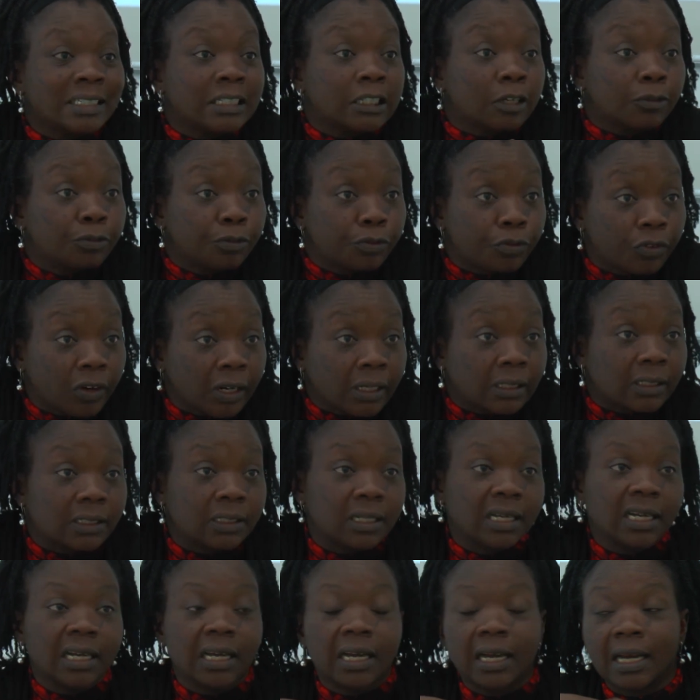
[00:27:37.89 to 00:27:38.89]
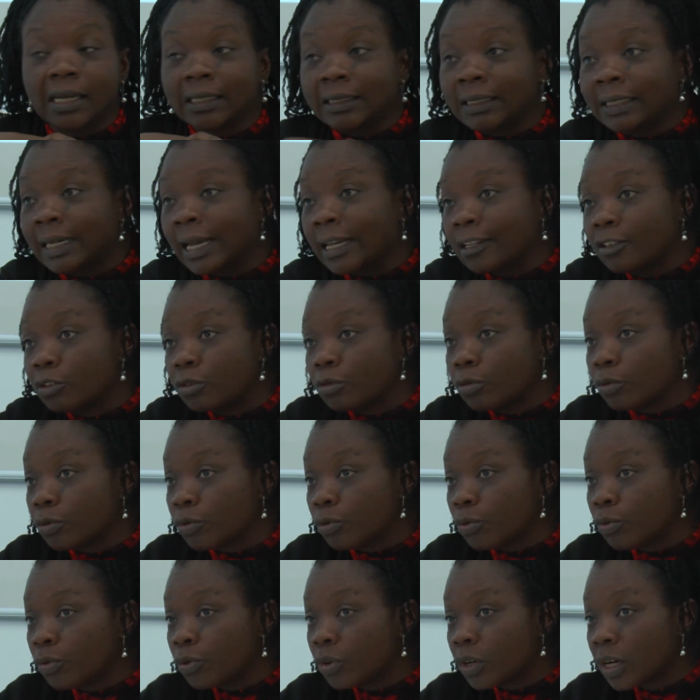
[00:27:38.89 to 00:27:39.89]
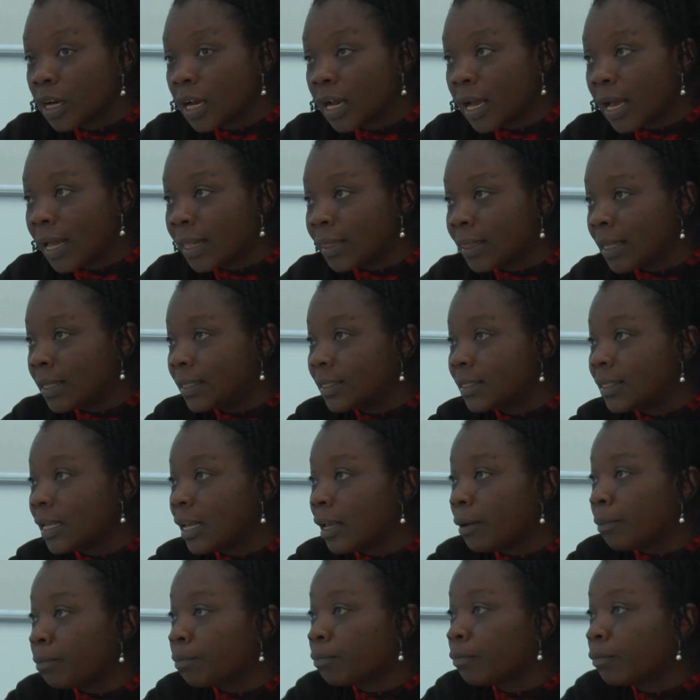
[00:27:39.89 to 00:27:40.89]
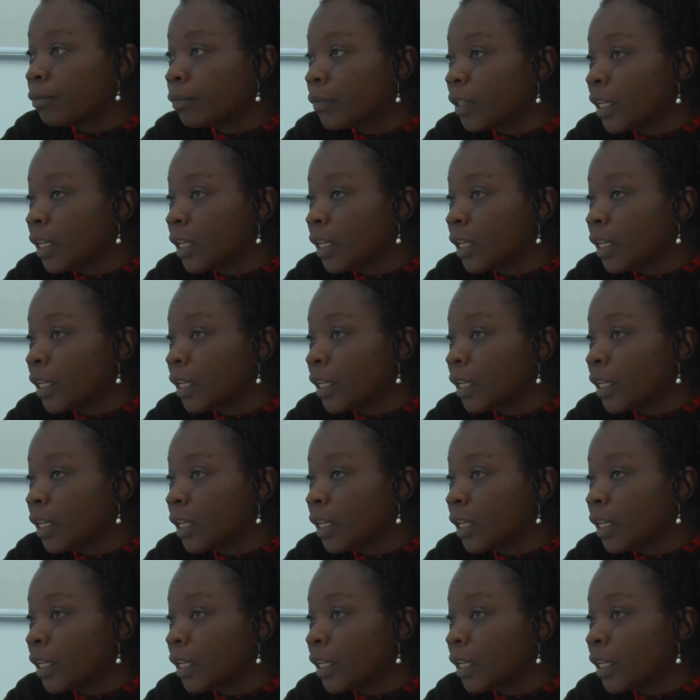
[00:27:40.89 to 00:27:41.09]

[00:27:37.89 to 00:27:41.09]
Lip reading: different and gets you at the same